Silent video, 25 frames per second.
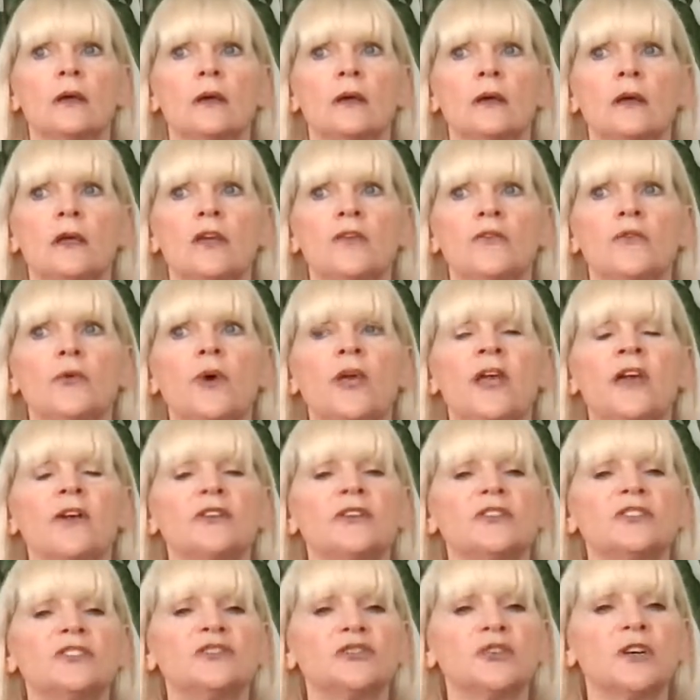If we are
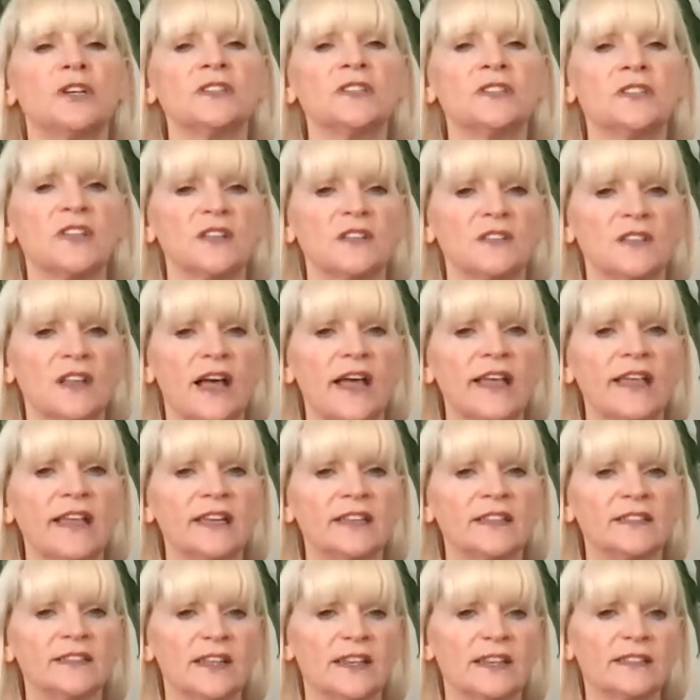to trust the
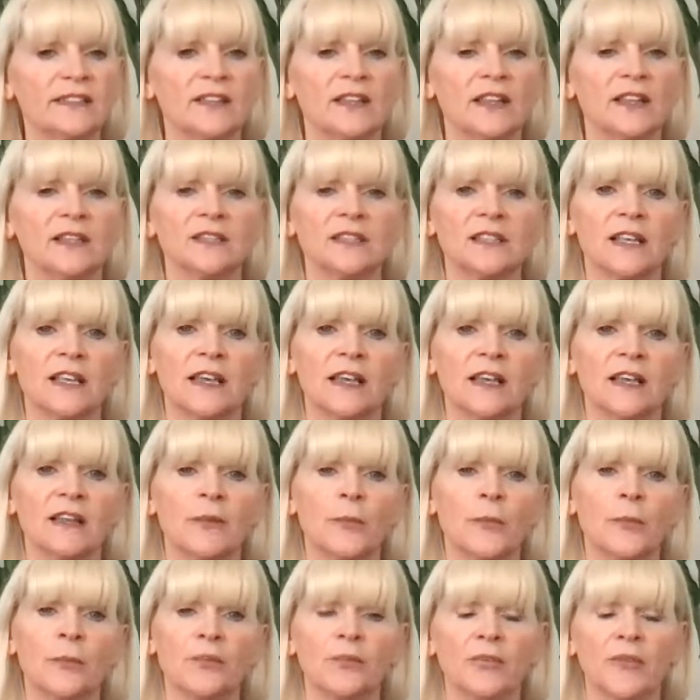science, as they
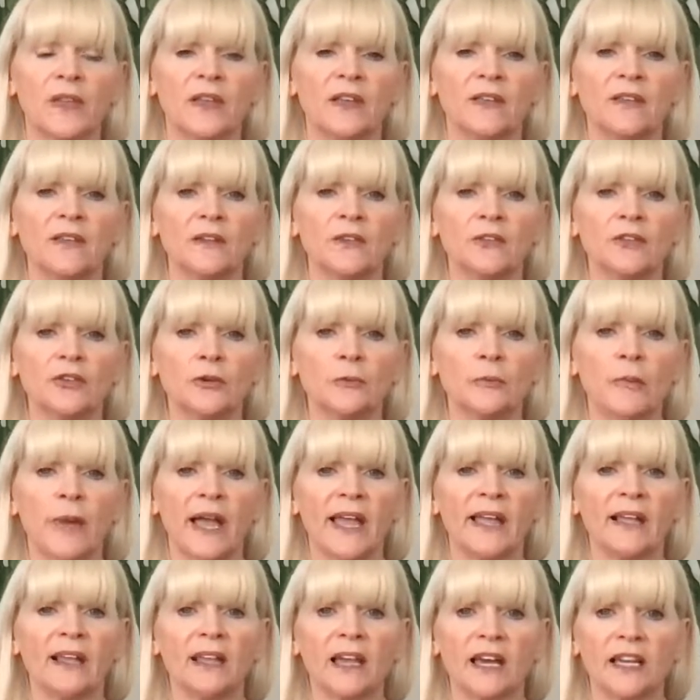say, isn't your
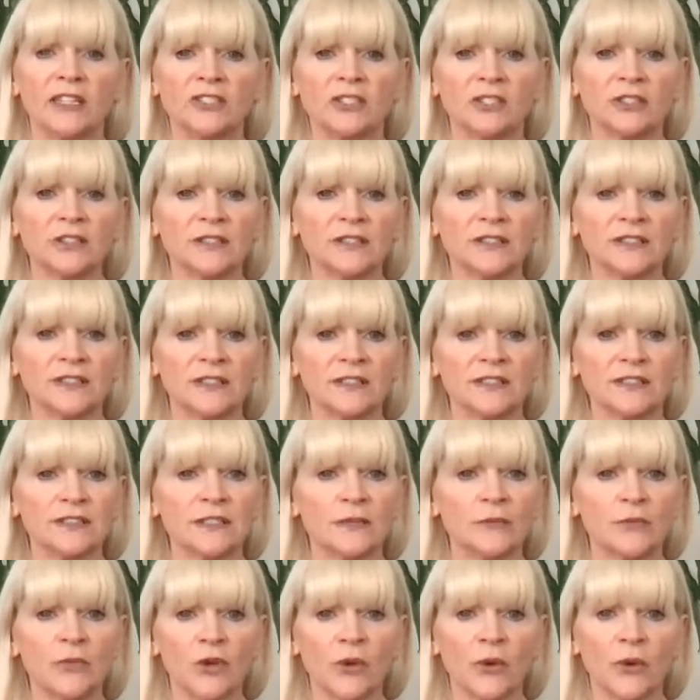biological
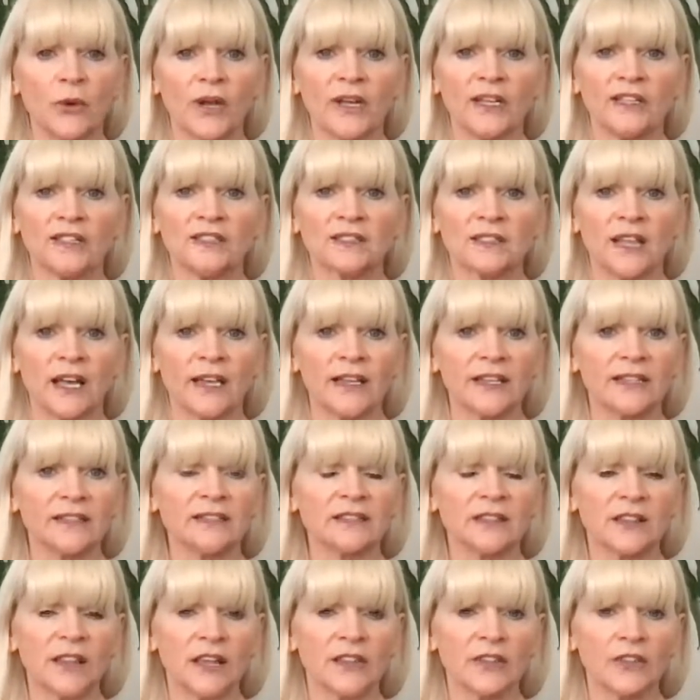system the greatest
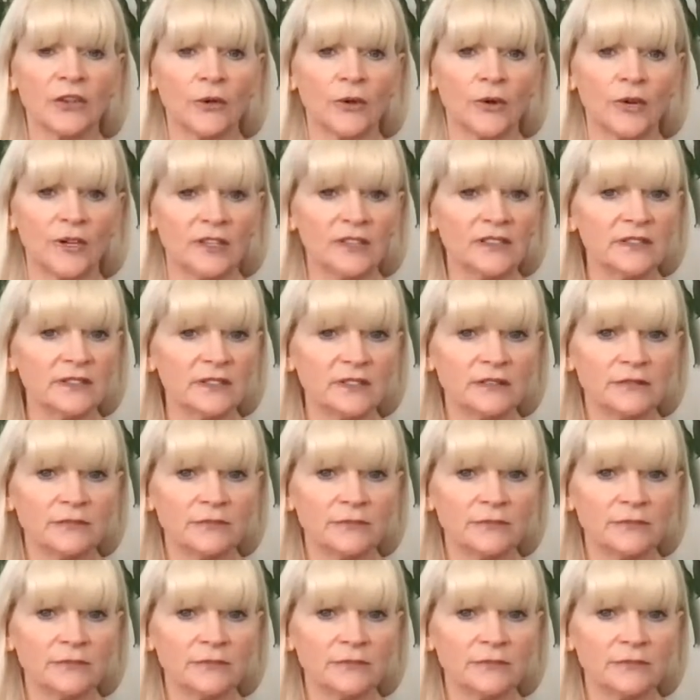science that there is?